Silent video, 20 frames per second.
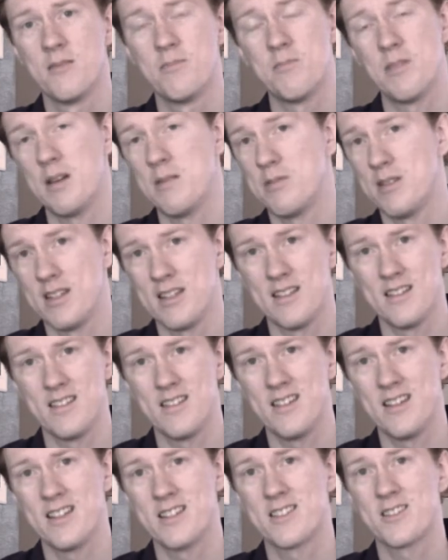Baby,
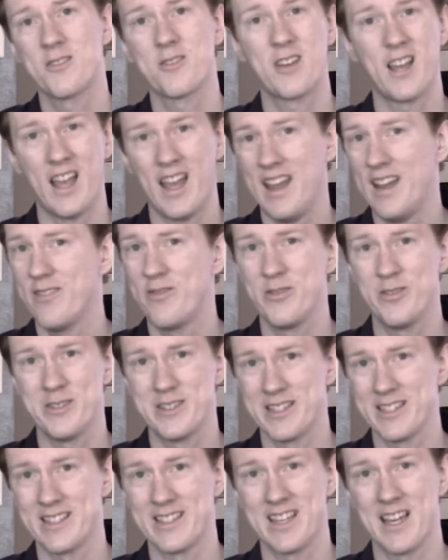it's okay if you
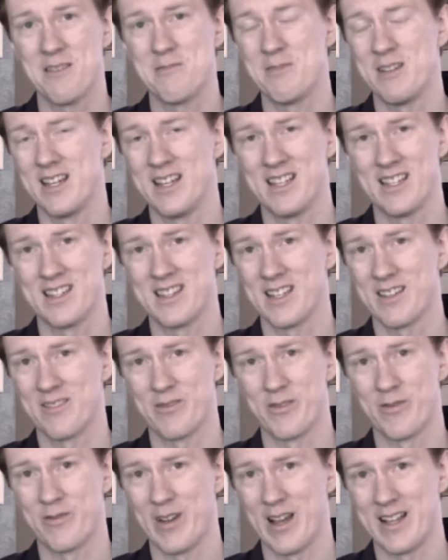didn't get me anything
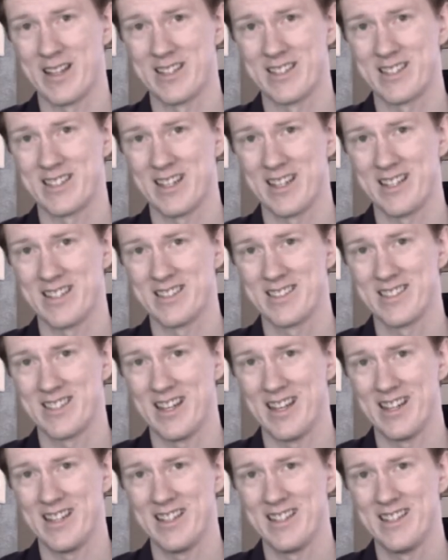for Valentine's
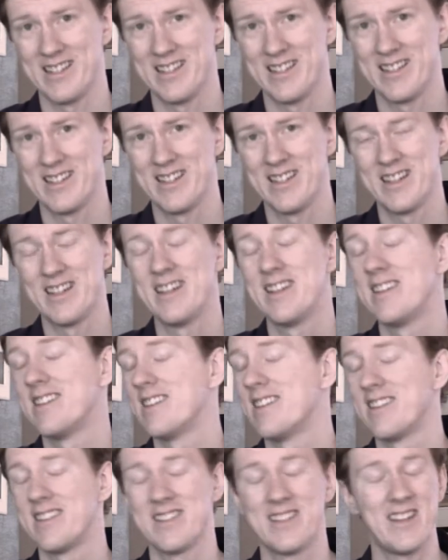Day.
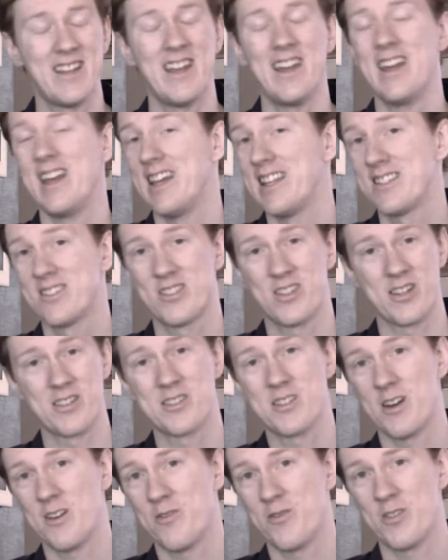It's
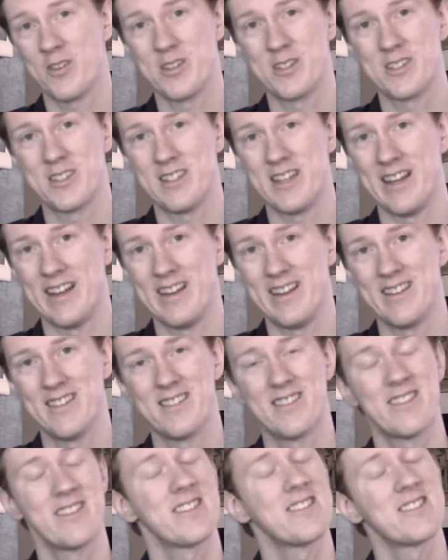just our first date.
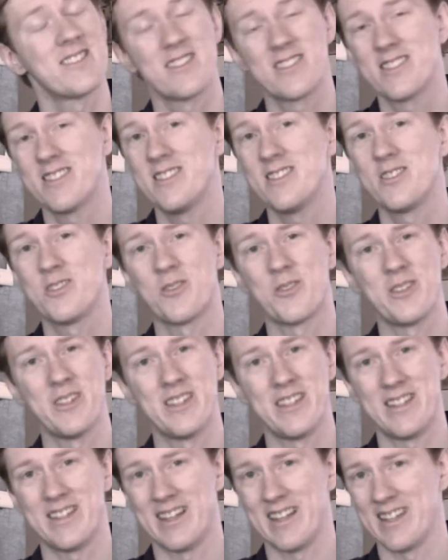Let's just enjoy
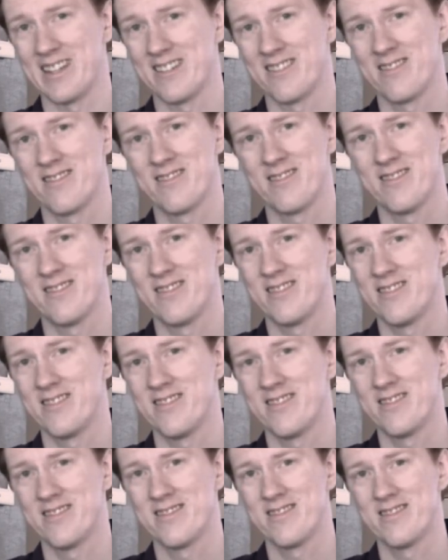the night.
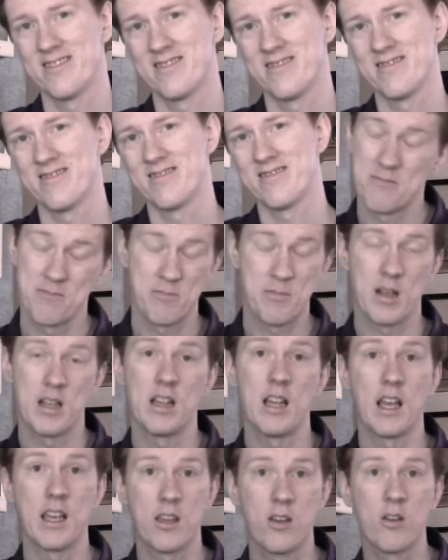
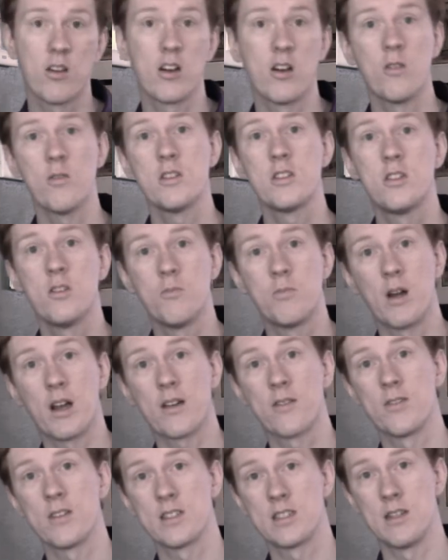But like, you can always do
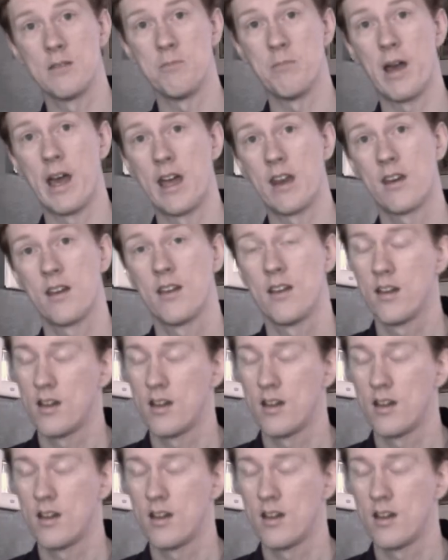breakfast in bed.